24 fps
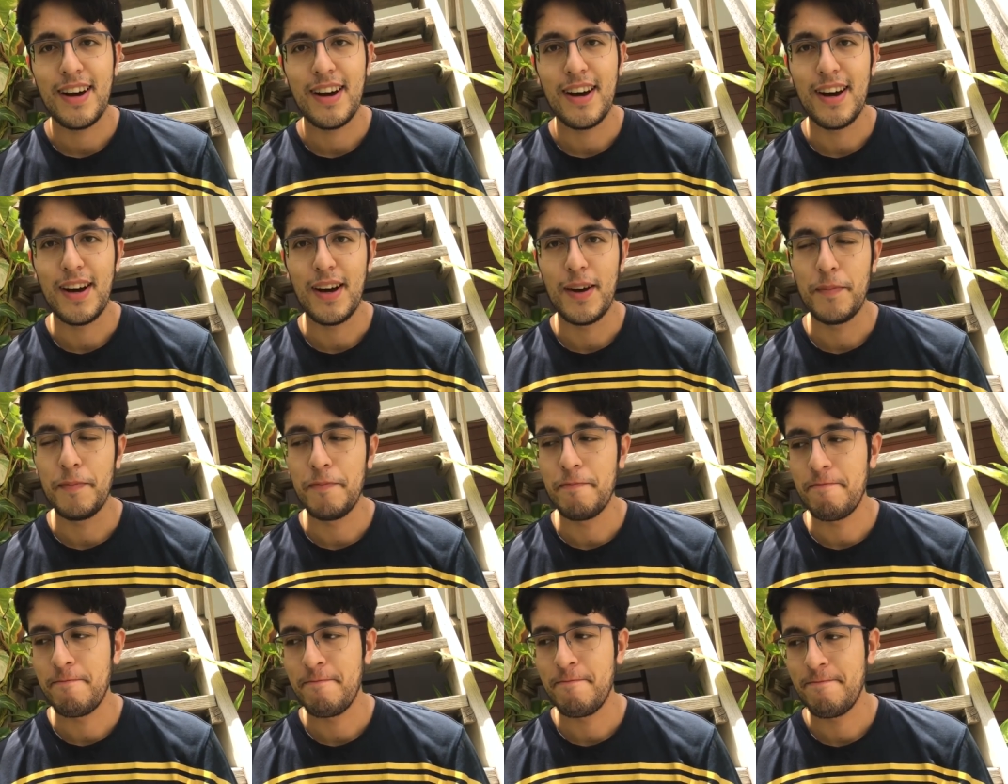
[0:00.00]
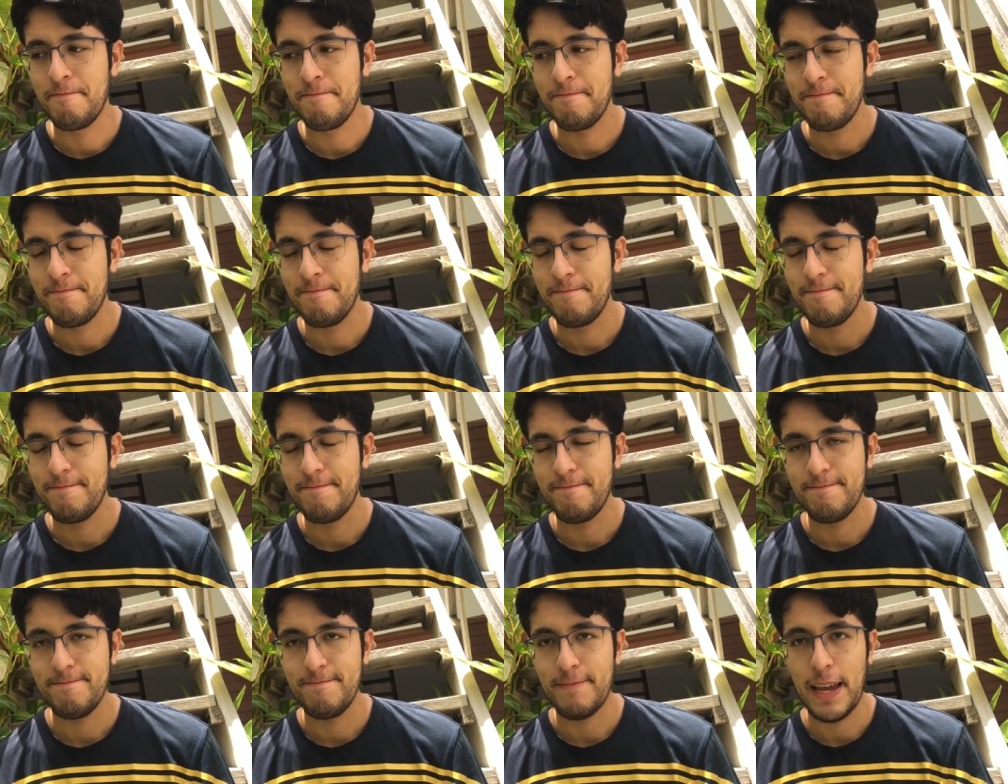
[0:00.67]
Um,
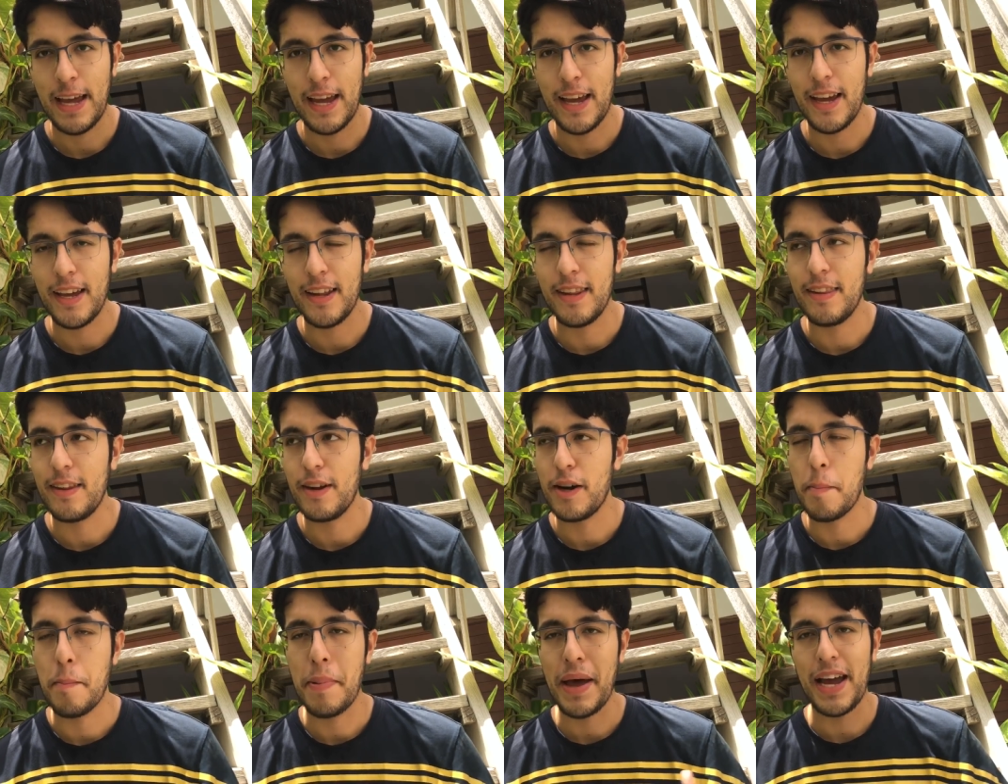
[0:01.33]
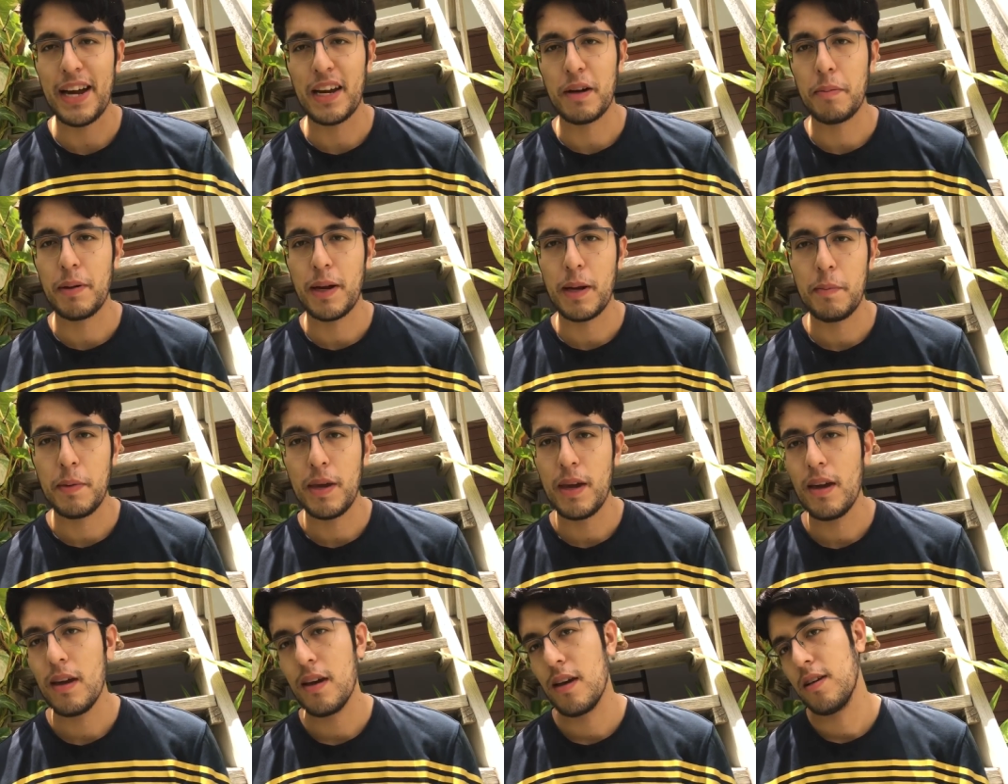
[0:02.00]
and they're backed by
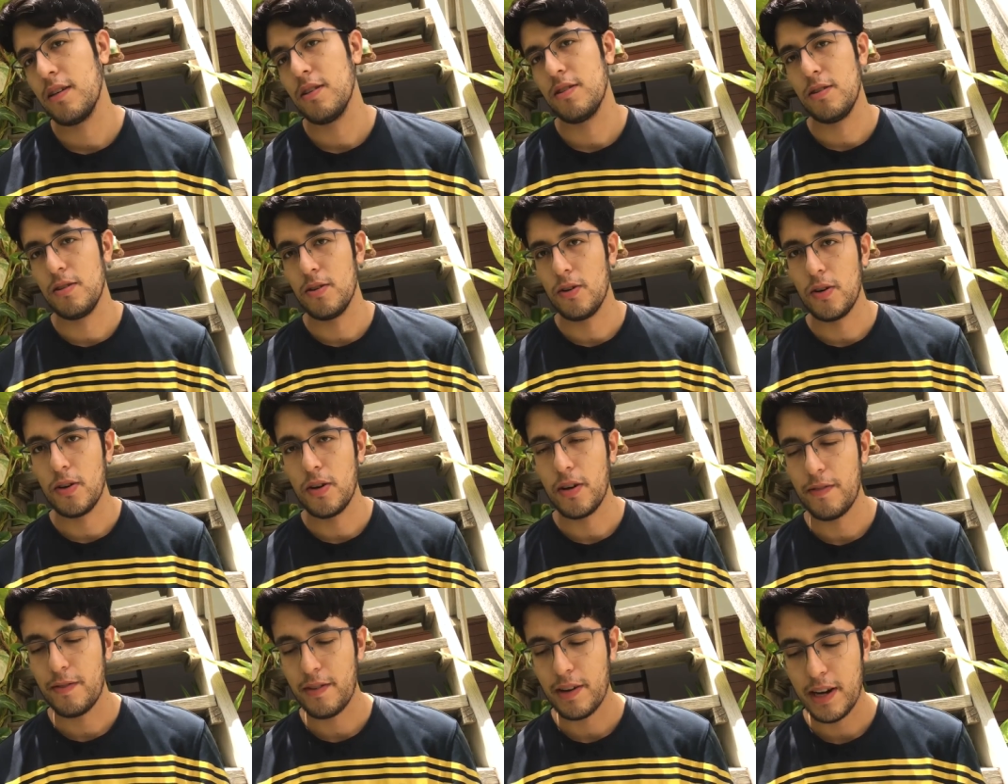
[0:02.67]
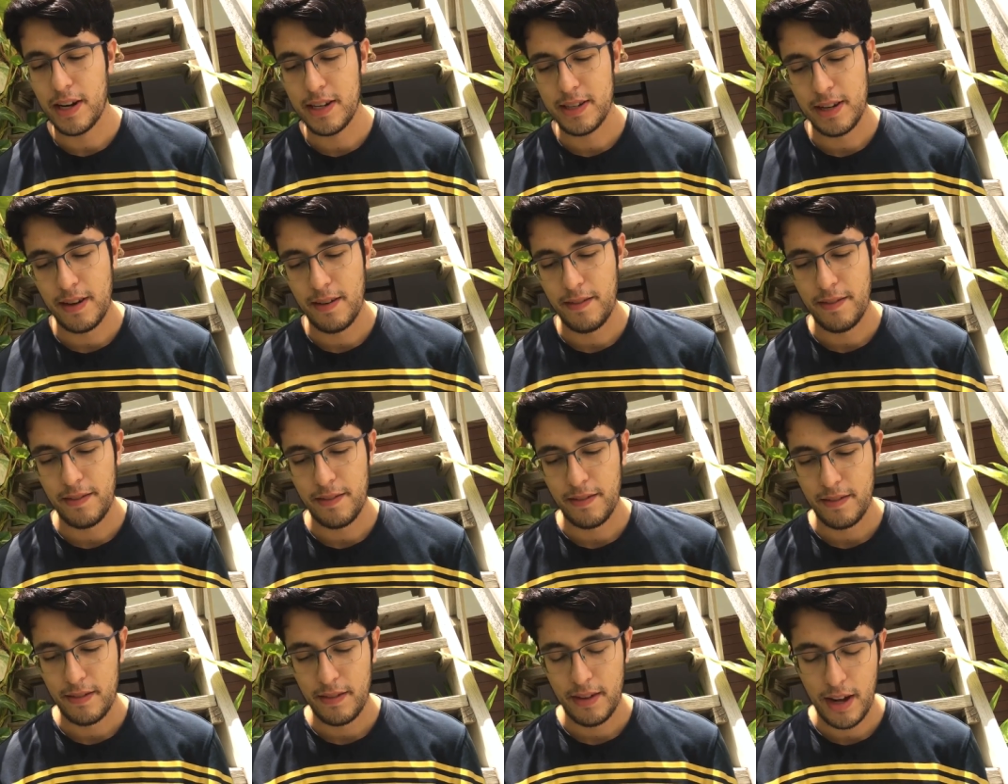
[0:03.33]
me. So if you guys have,
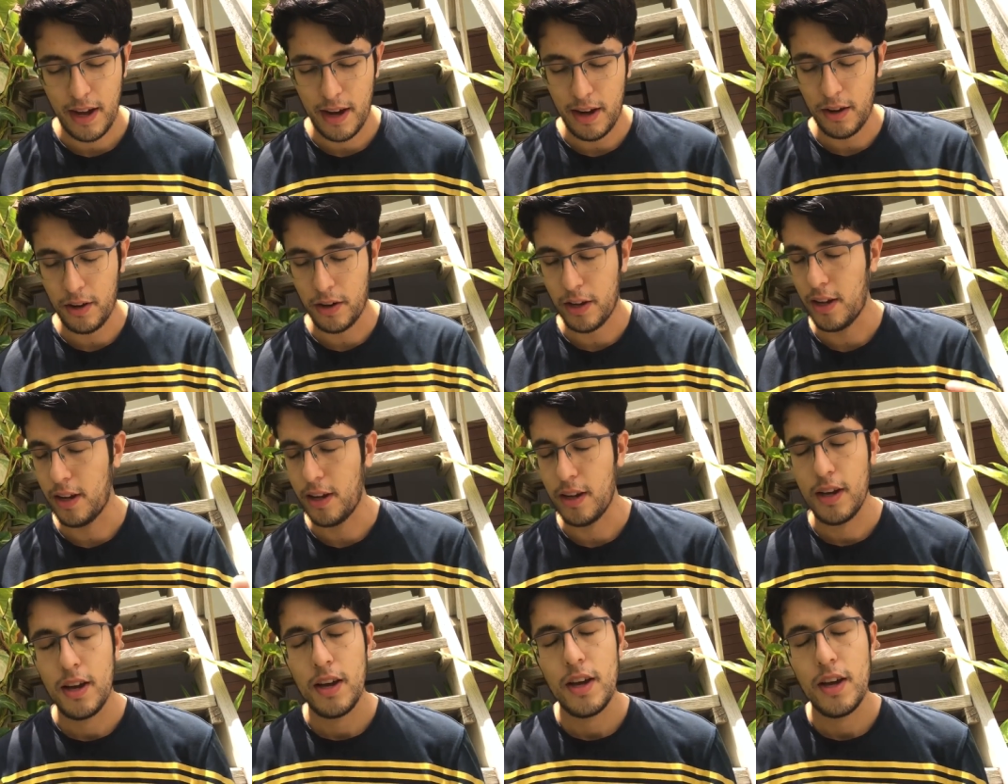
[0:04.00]
yeah, okay.